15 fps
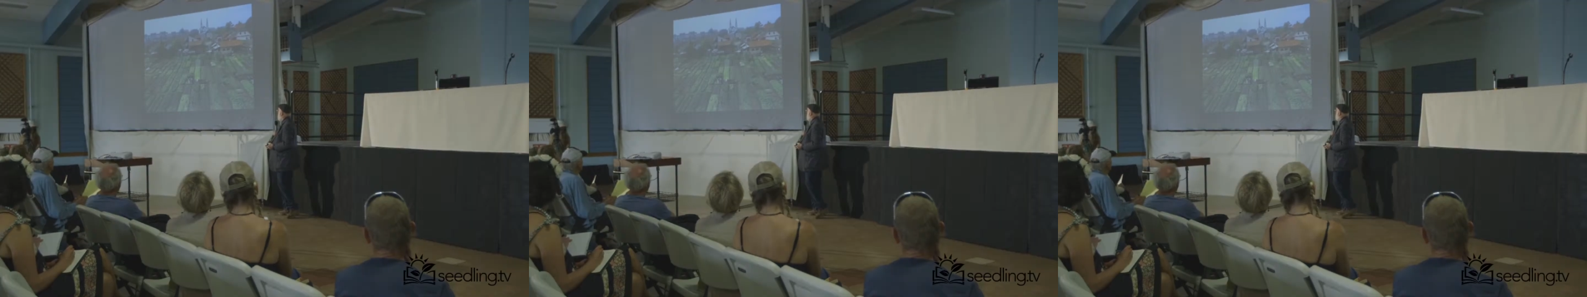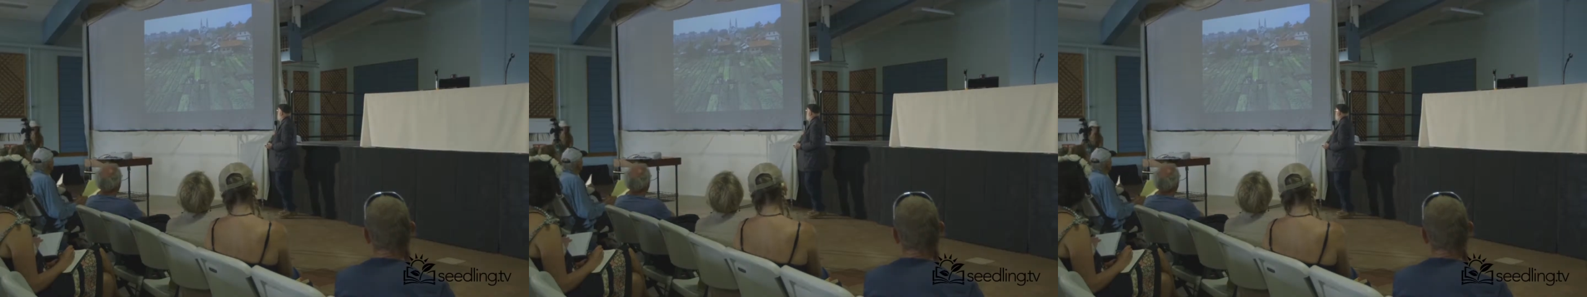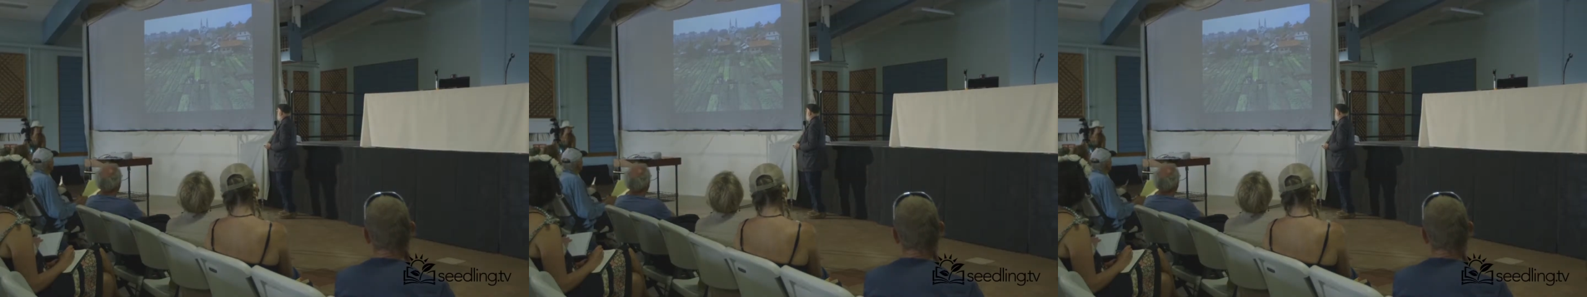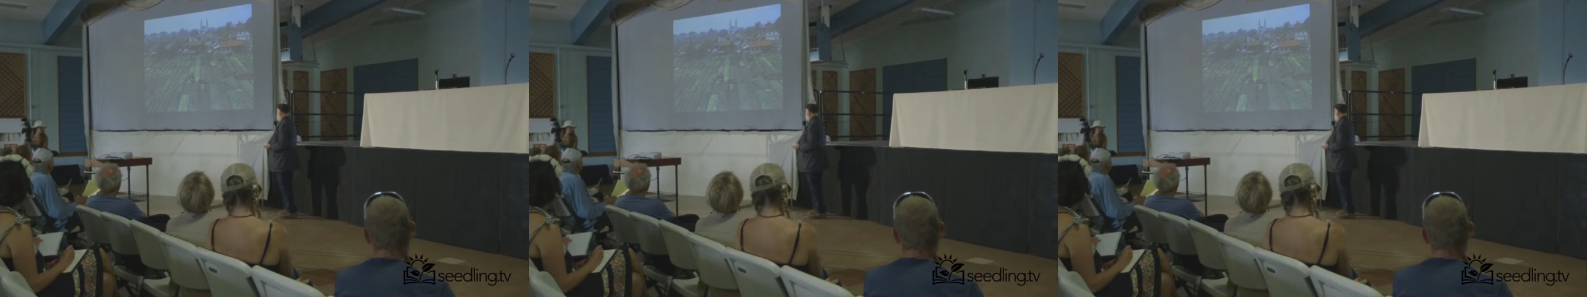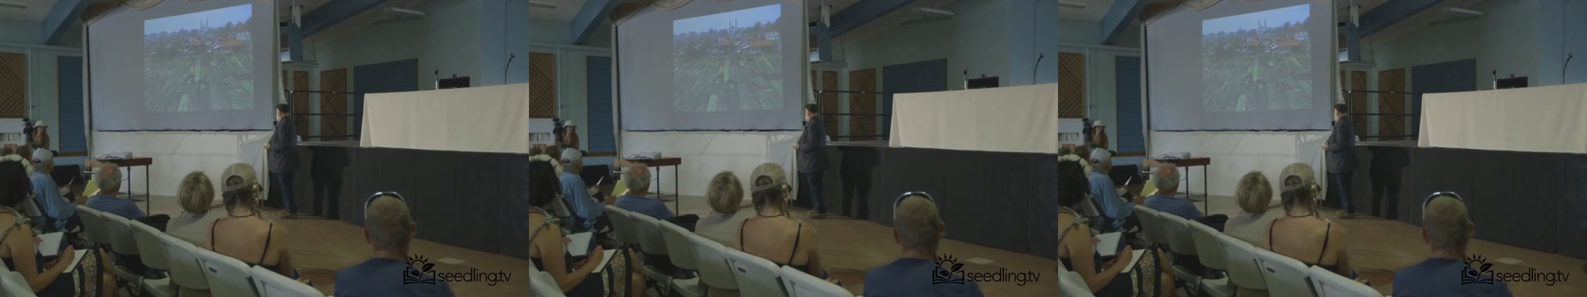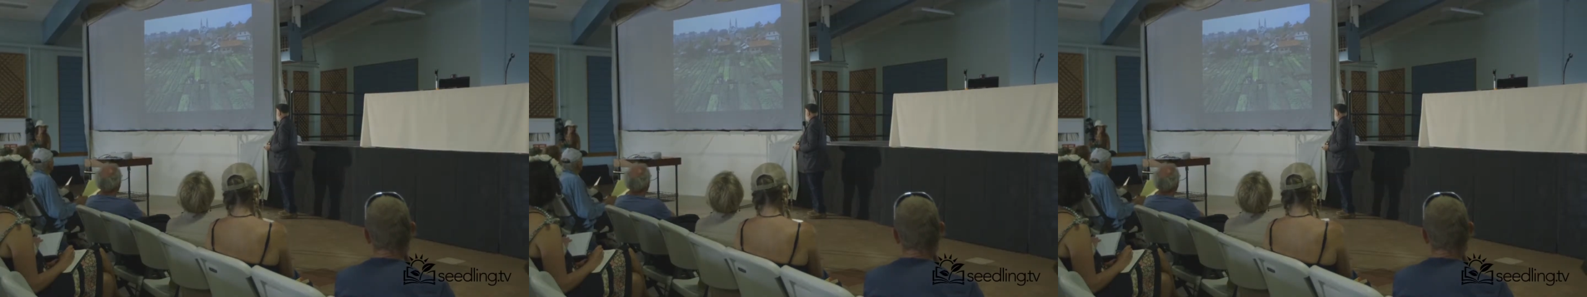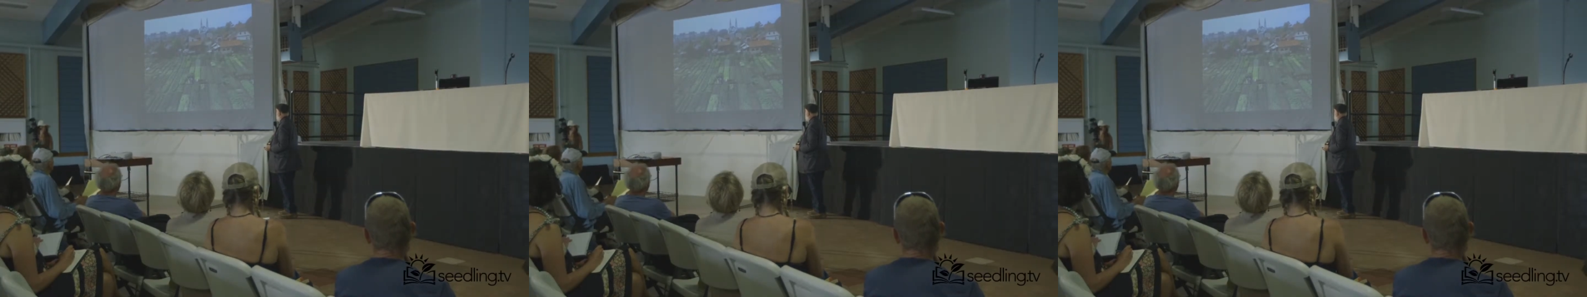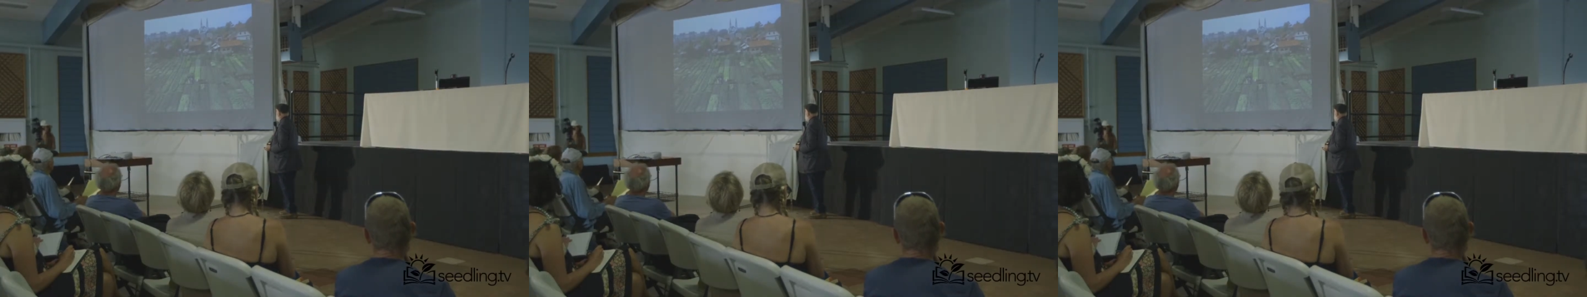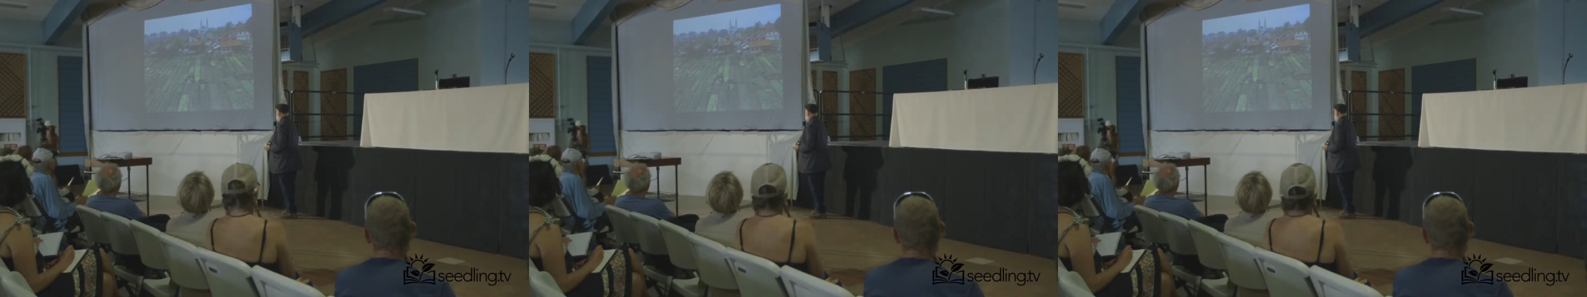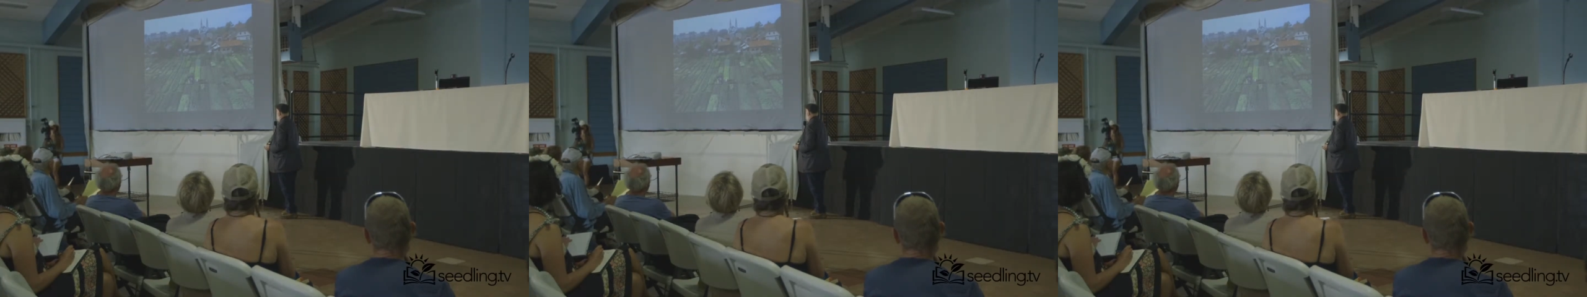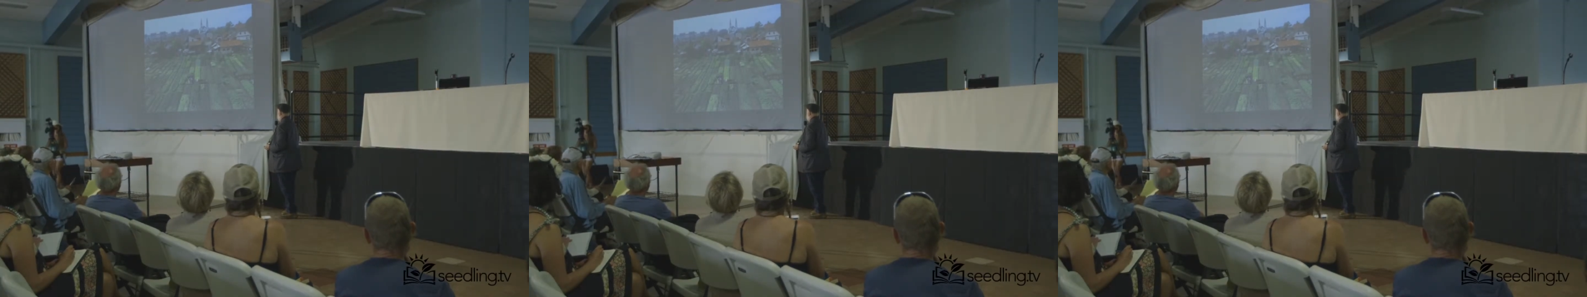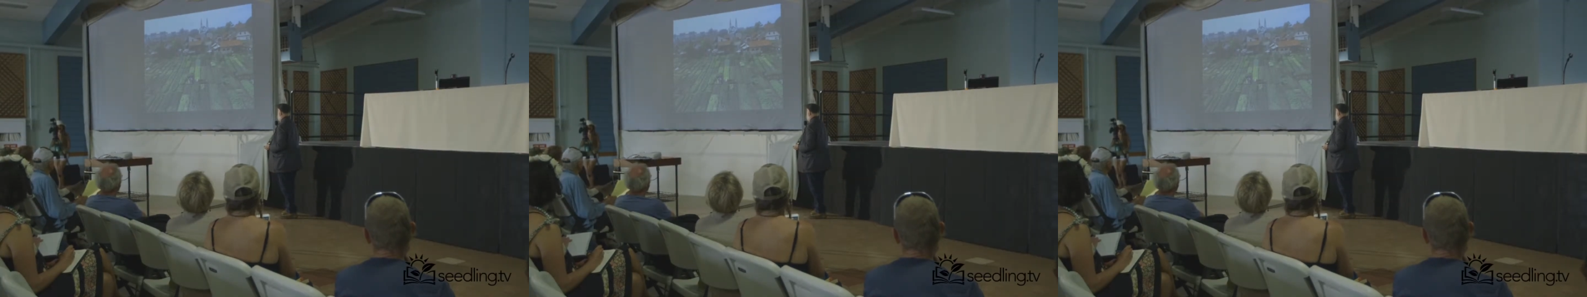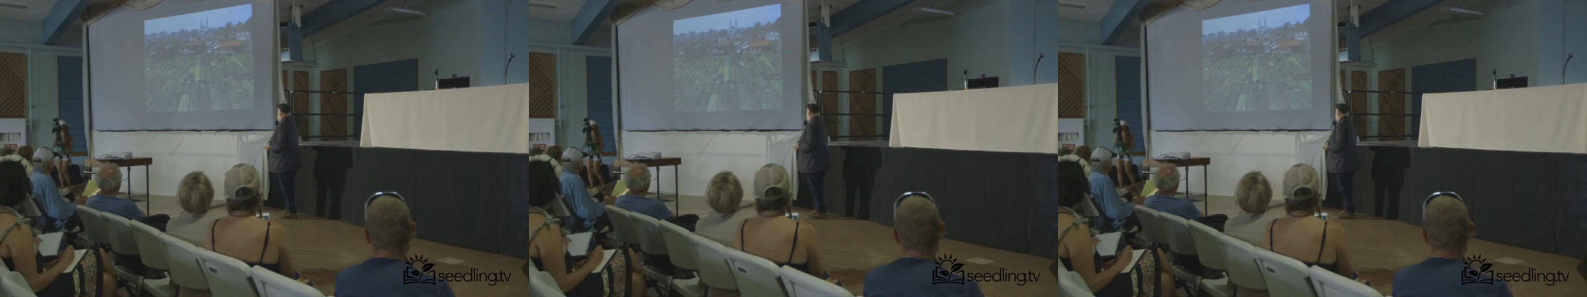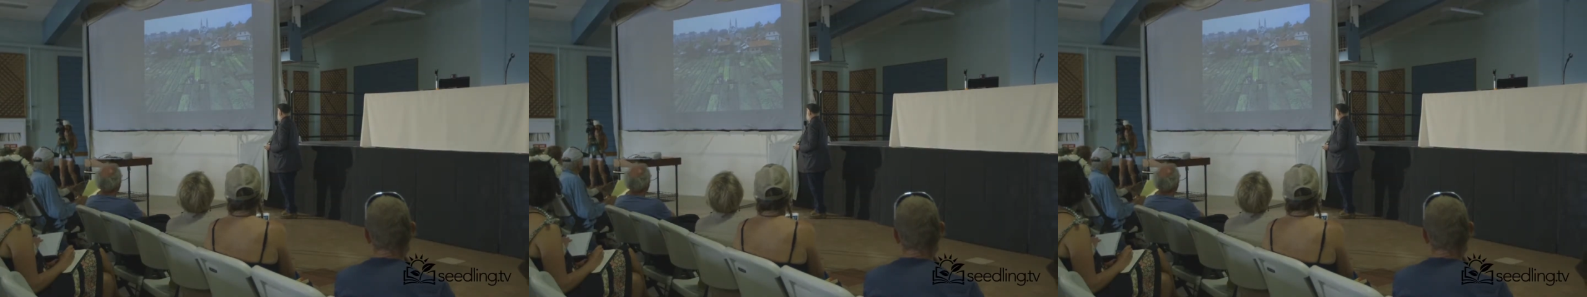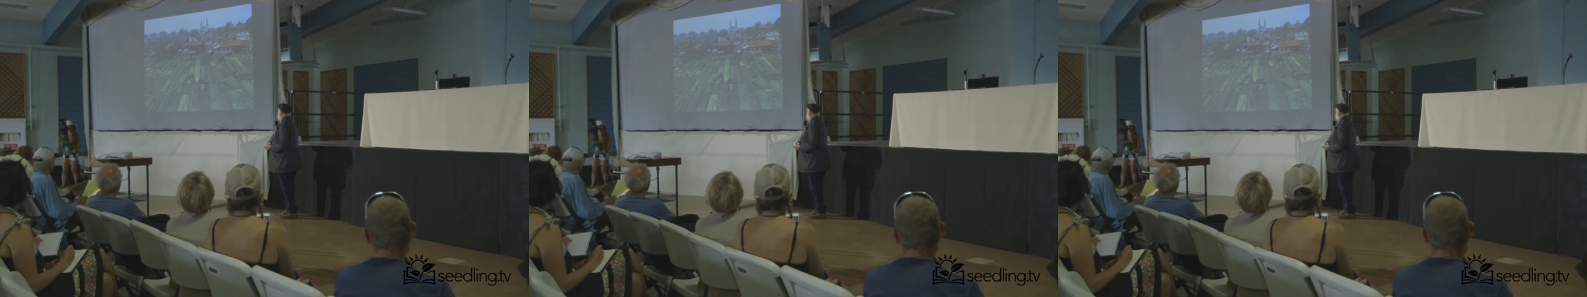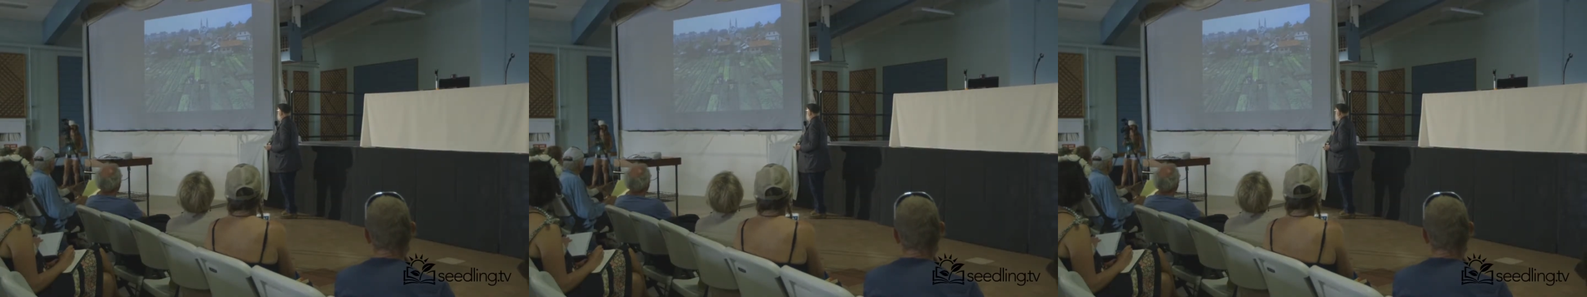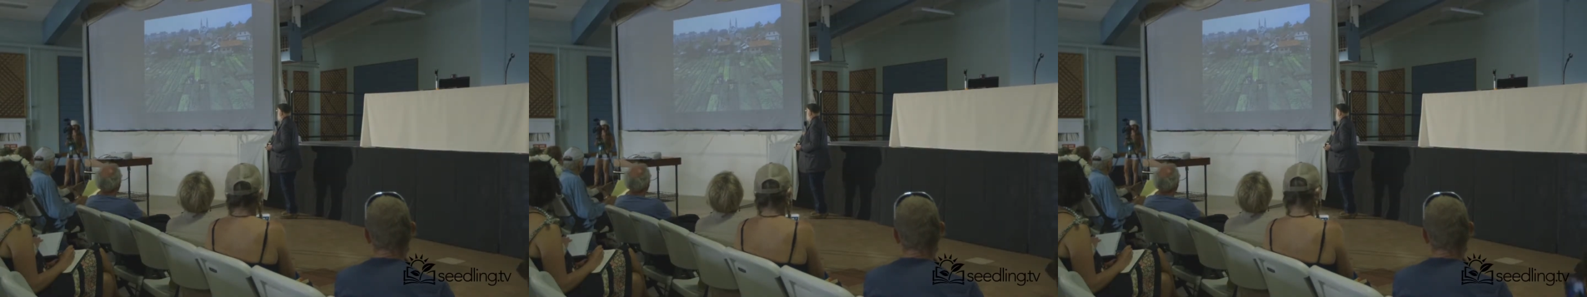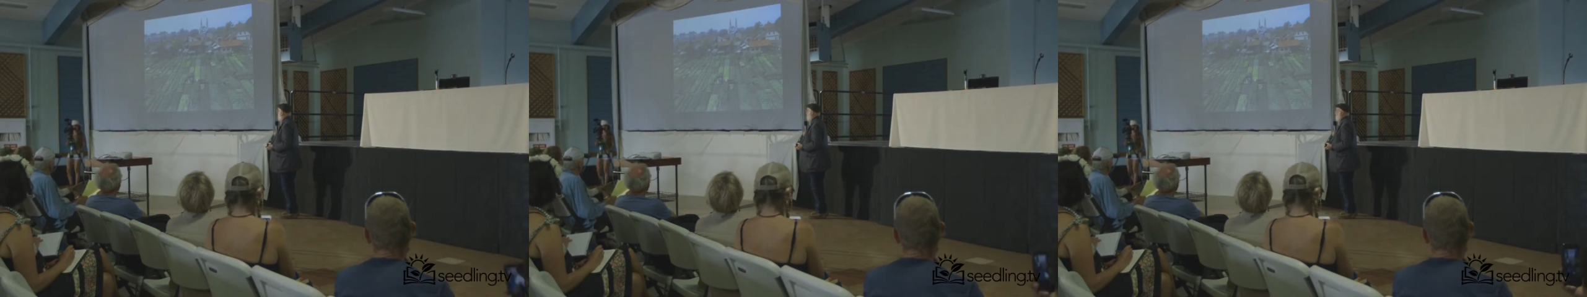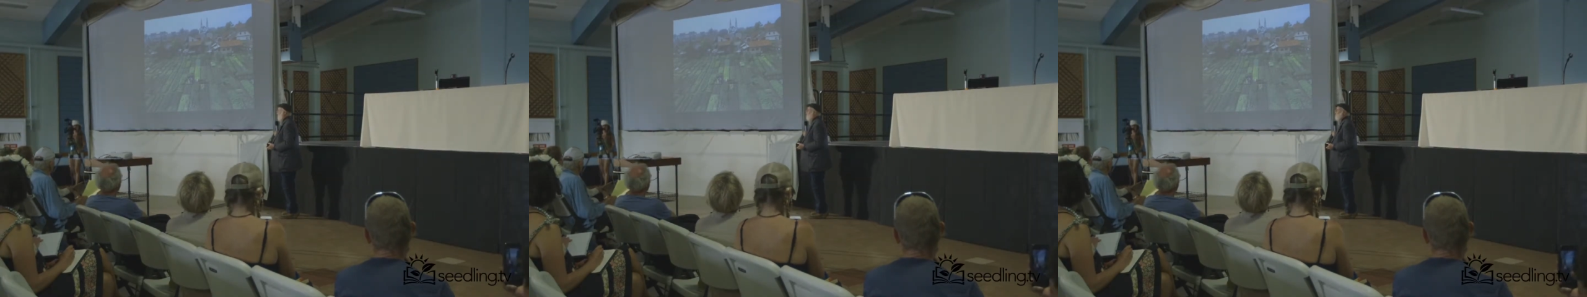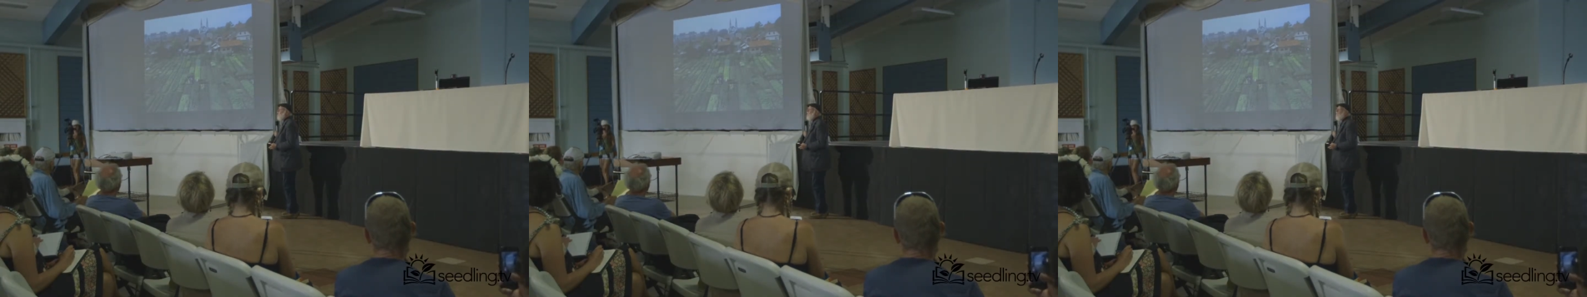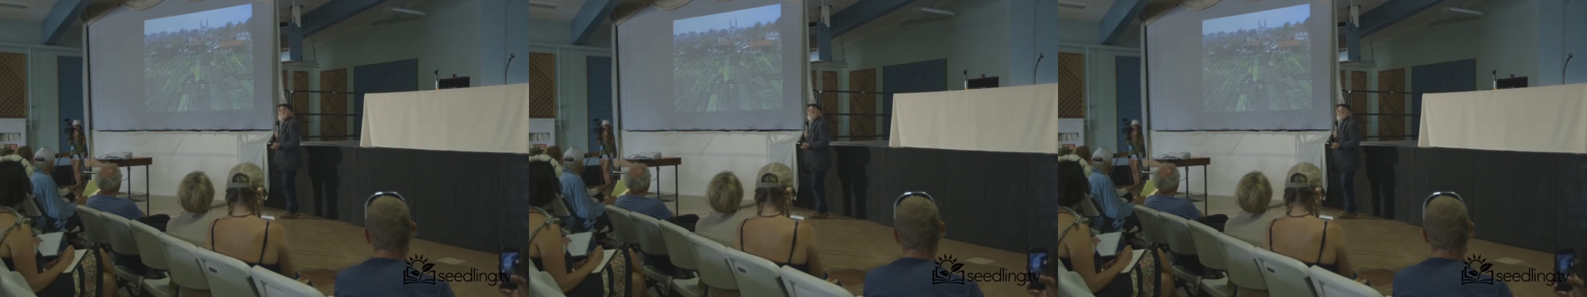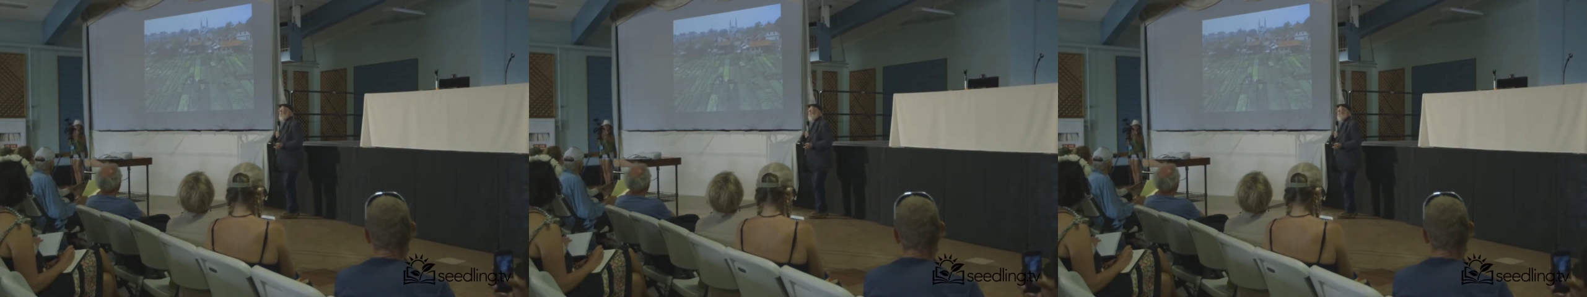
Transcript: No face is visible, so there are no lips to read.